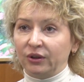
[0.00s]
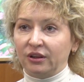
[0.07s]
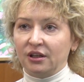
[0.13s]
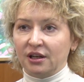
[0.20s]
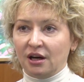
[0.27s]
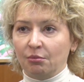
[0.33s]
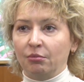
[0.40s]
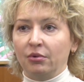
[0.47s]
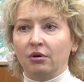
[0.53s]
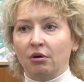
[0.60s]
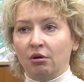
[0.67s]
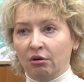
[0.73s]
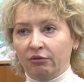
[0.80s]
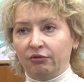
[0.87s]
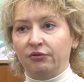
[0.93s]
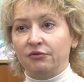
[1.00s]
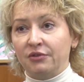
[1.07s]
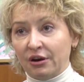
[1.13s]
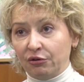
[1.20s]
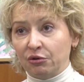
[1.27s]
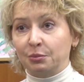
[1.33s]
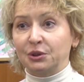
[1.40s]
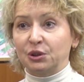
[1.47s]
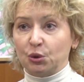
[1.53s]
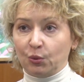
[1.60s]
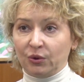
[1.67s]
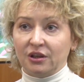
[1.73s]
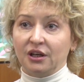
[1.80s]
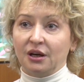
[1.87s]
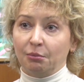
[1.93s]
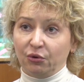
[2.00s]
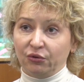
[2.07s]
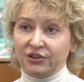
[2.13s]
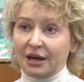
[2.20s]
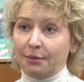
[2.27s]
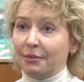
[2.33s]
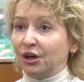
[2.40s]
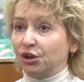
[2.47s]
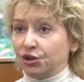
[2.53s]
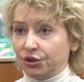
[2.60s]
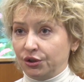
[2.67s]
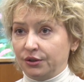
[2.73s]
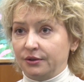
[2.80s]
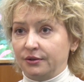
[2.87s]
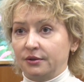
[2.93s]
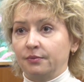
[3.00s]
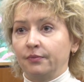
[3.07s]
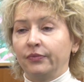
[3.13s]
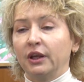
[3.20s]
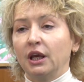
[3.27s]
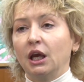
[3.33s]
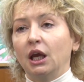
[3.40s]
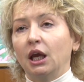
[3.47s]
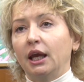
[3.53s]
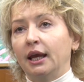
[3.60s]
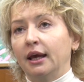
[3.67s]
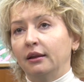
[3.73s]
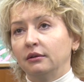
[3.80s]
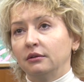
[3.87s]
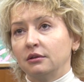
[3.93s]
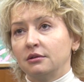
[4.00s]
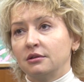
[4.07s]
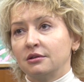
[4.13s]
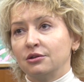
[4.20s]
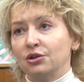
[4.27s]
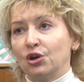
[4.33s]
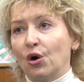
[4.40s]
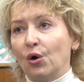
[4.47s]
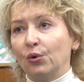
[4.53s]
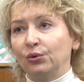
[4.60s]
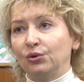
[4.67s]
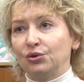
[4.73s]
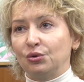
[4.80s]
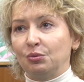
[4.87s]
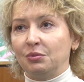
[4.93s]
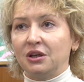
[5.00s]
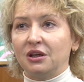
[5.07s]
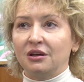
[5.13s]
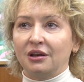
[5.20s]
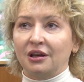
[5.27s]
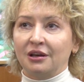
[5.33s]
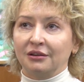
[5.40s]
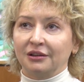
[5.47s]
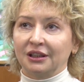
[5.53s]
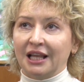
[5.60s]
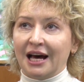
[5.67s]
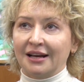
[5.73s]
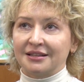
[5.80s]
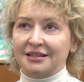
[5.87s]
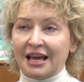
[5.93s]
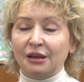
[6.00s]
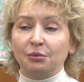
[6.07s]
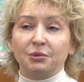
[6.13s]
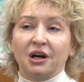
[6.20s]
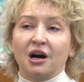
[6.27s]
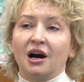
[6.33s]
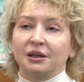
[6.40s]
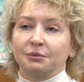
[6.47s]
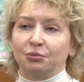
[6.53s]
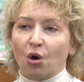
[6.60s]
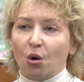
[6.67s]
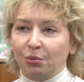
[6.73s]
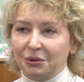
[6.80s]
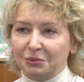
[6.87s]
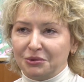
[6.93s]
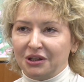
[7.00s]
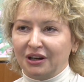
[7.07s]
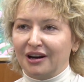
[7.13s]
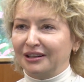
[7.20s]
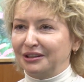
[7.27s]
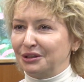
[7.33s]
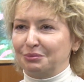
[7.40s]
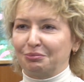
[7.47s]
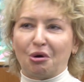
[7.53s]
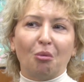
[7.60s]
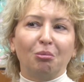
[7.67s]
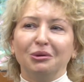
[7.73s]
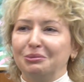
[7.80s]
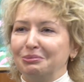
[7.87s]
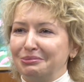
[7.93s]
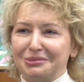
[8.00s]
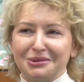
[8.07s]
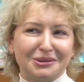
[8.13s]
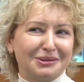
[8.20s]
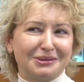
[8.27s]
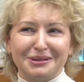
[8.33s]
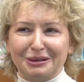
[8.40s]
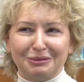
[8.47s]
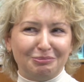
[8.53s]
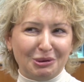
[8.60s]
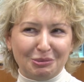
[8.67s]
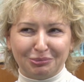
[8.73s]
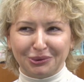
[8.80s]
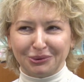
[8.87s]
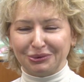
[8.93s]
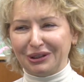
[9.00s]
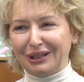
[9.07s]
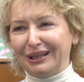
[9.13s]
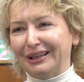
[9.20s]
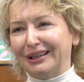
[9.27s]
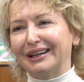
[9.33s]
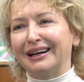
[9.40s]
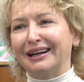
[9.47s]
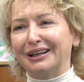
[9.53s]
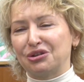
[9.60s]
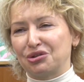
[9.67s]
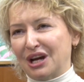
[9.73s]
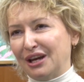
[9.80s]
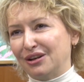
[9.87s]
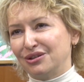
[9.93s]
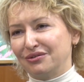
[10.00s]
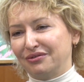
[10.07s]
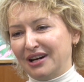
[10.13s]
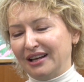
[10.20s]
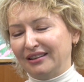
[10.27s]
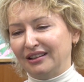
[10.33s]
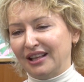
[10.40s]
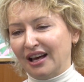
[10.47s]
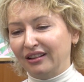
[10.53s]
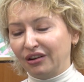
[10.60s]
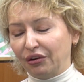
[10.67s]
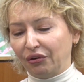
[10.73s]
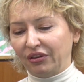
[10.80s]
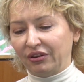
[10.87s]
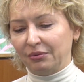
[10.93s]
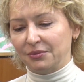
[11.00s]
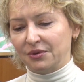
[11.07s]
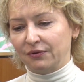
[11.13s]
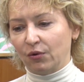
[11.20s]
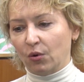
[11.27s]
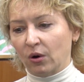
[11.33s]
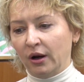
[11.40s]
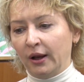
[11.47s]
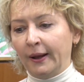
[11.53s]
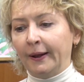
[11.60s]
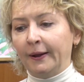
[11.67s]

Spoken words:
with the number of variables, with the number of dimensions. And it's known to be in class NP hard problems, the hardest problems that people really are trying to find an algorithms for.